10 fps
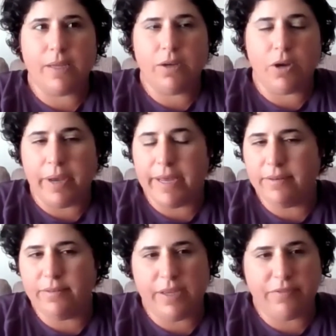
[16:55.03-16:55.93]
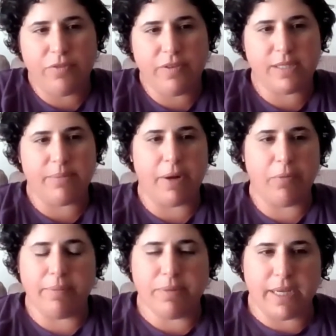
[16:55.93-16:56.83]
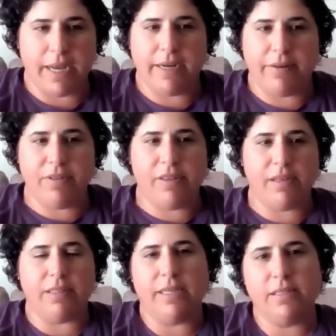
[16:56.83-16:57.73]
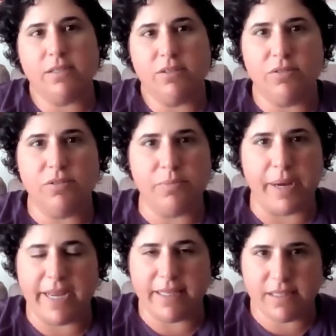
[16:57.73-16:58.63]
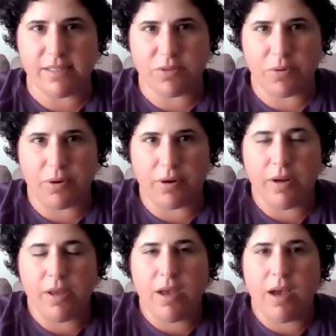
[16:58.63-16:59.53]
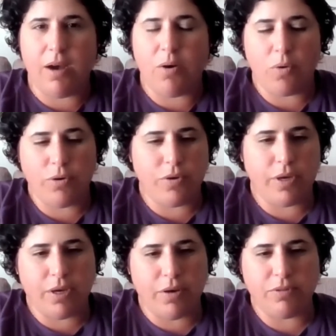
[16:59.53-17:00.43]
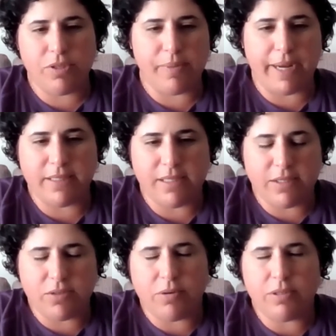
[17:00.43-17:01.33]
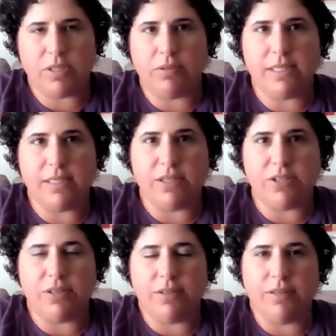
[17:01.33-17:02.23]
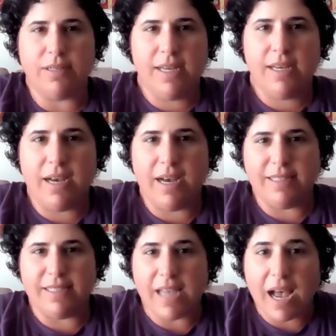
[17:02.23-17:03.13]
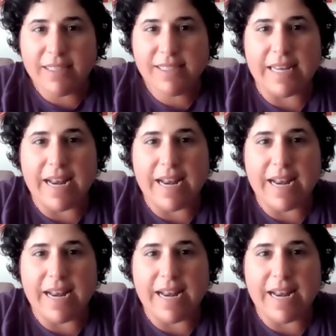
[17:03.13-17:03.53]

go ahead and if you visit my website, everything links to my Etsy store, or you can go to my Etsy store, Salty Stitcher Designs, and